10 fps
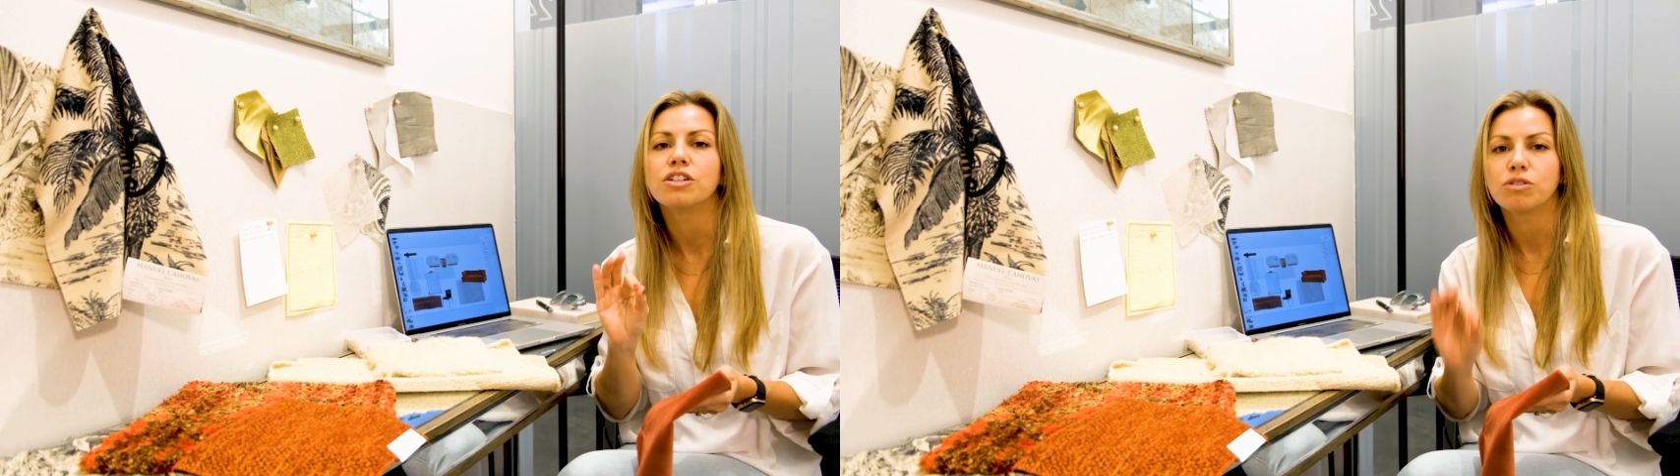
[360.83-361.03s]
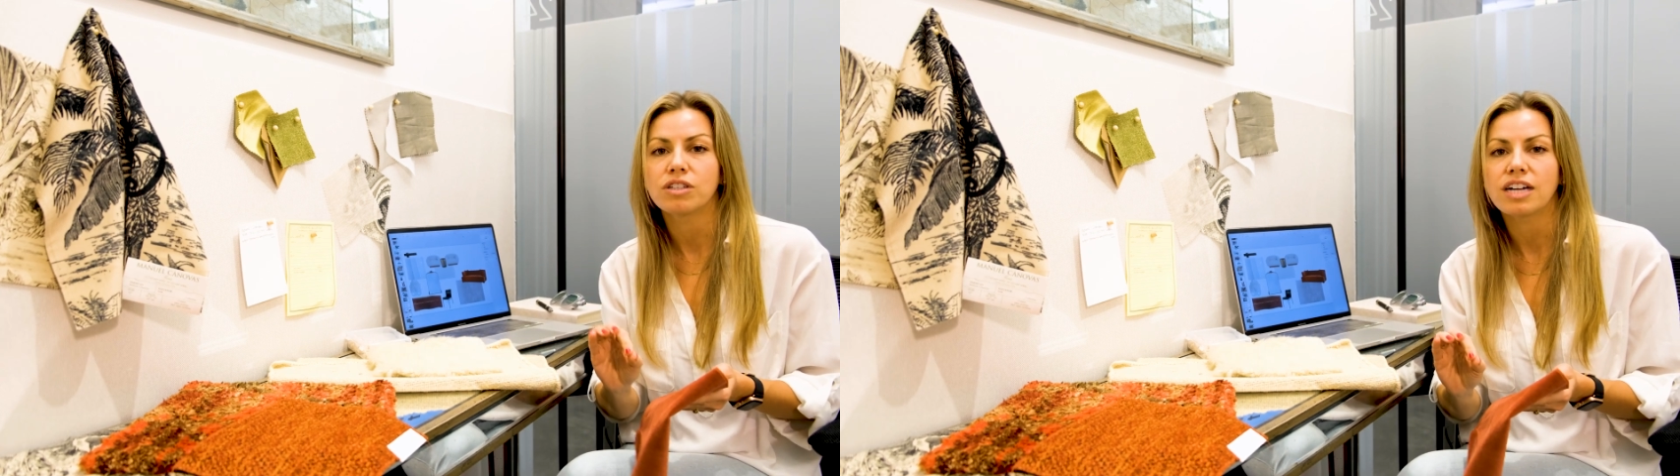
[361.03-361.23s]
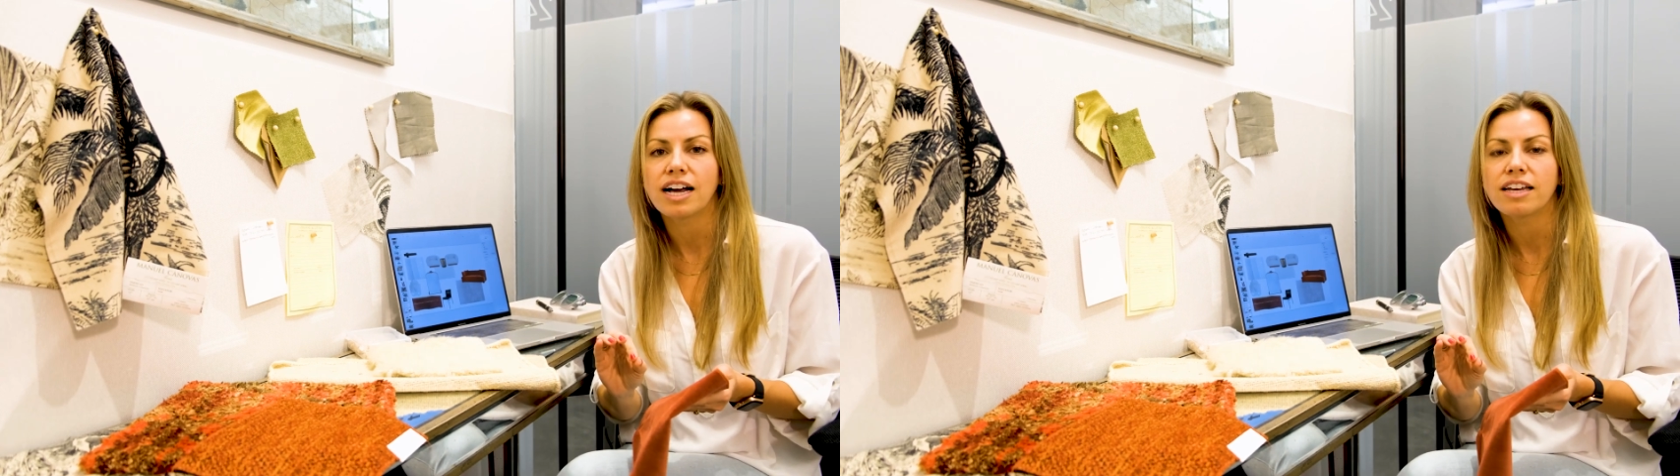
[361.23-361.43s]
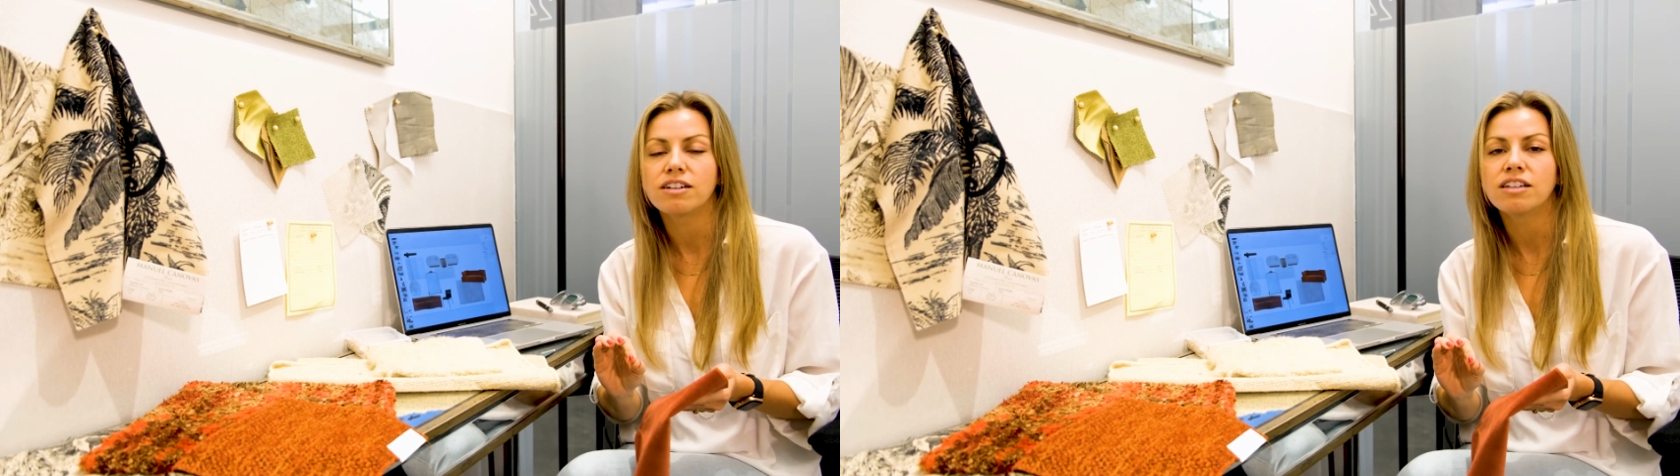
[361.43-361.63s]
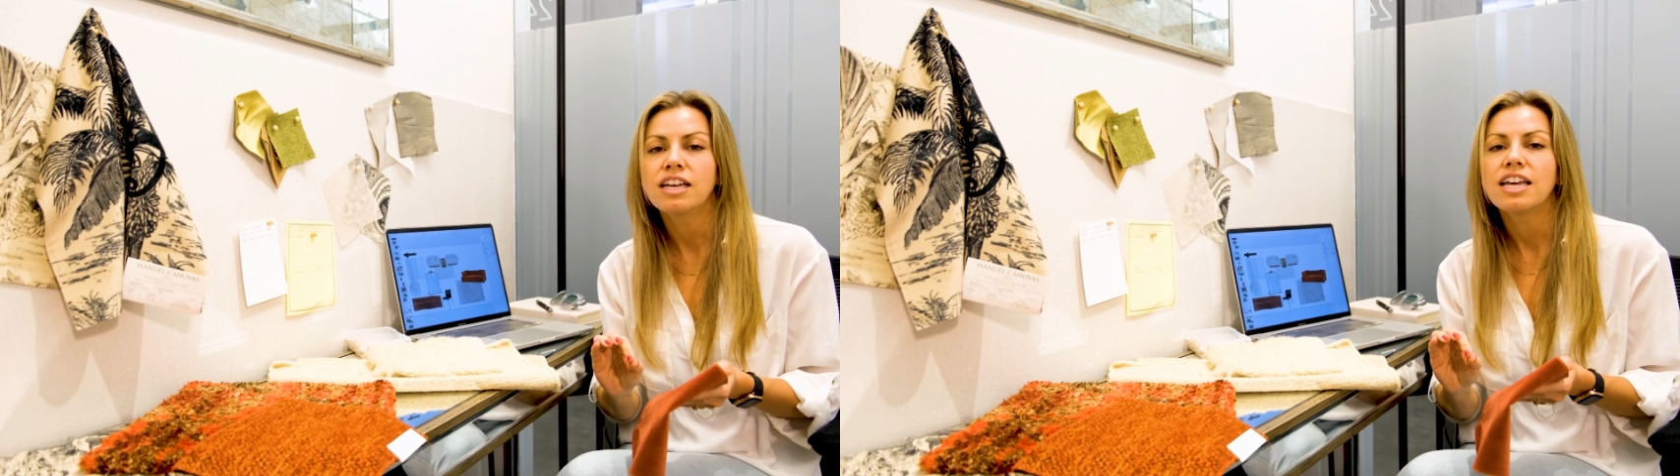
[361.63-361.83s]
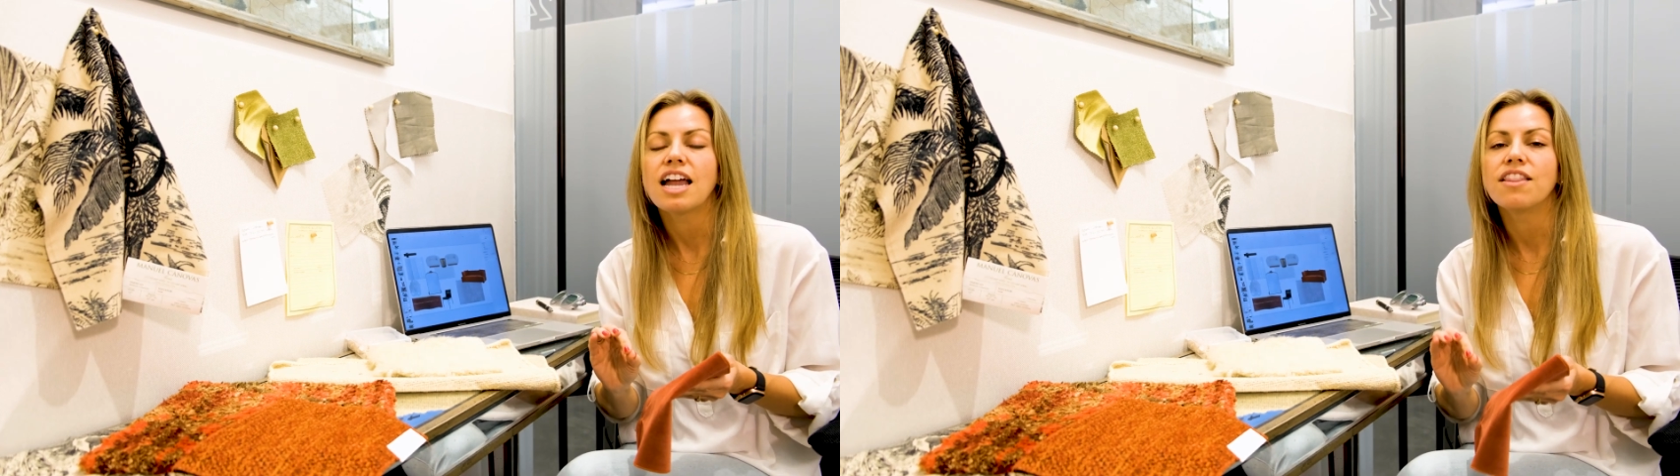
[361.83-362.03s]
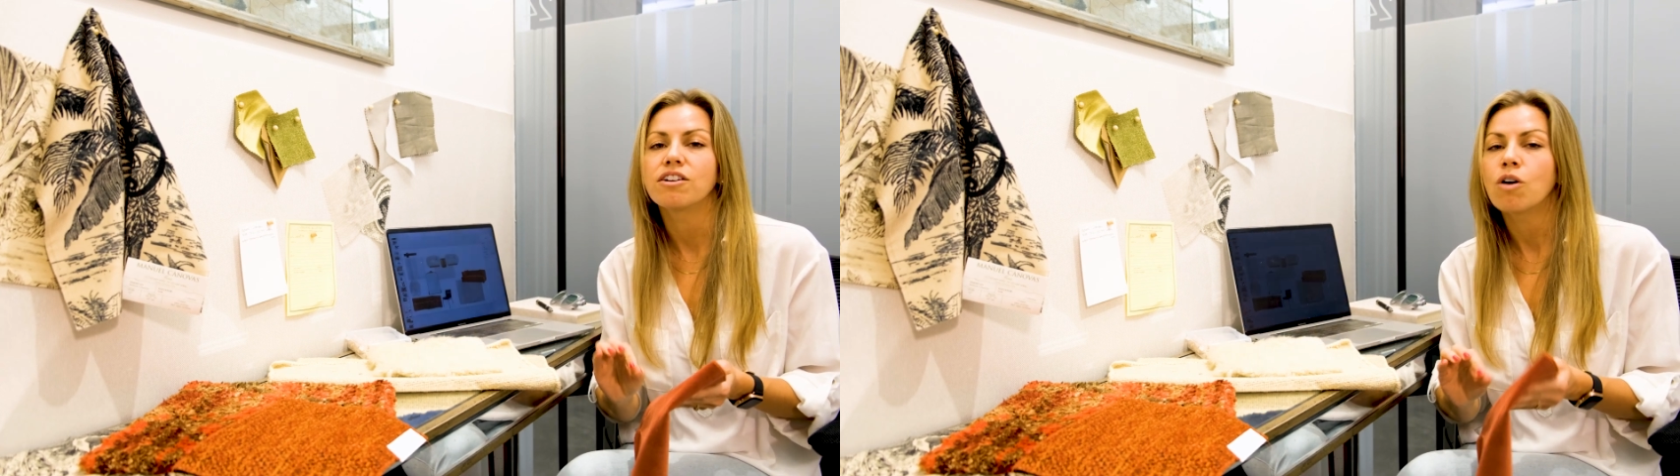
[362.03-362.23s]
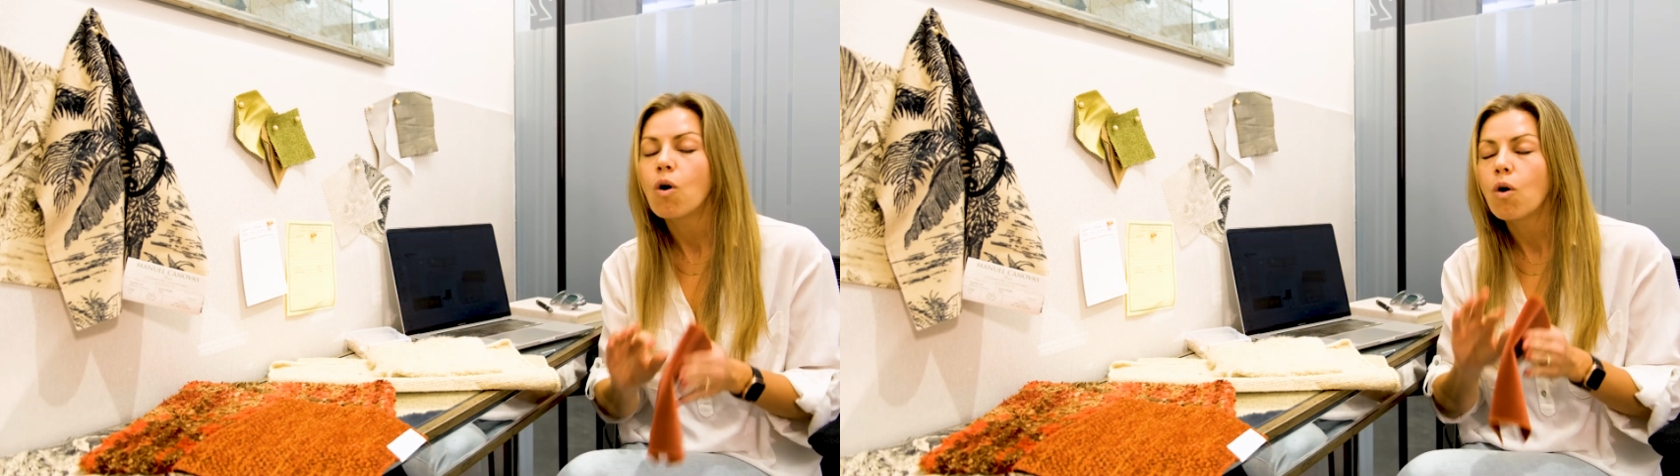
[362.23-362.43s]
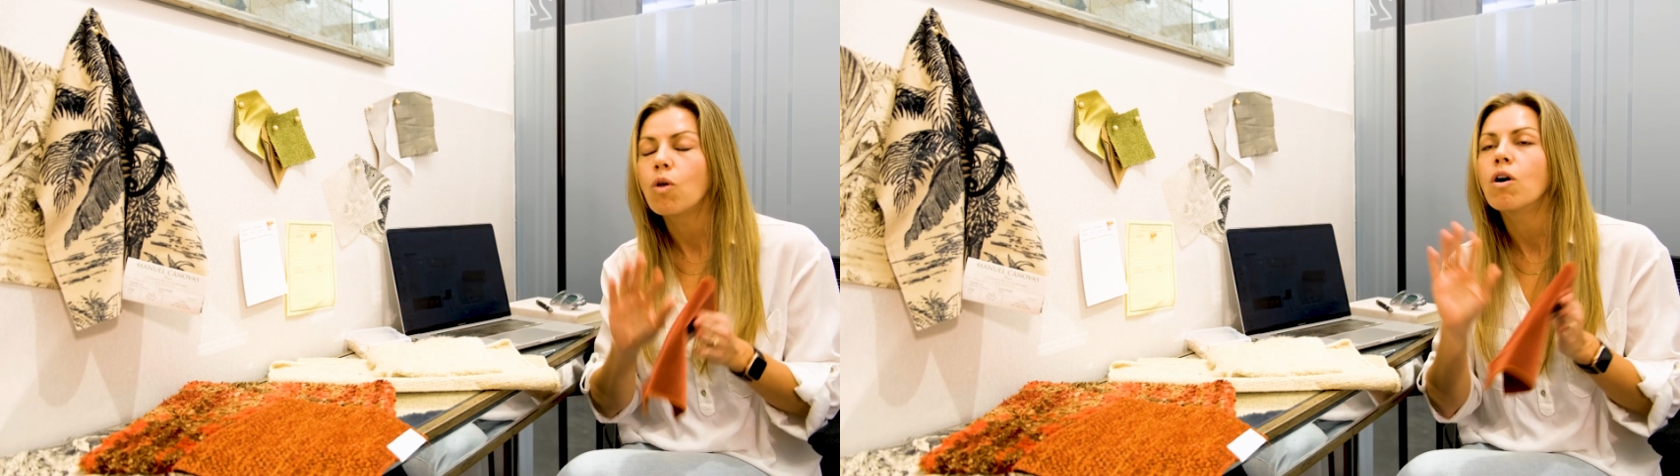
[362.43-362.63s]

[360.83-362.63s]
new style and their whole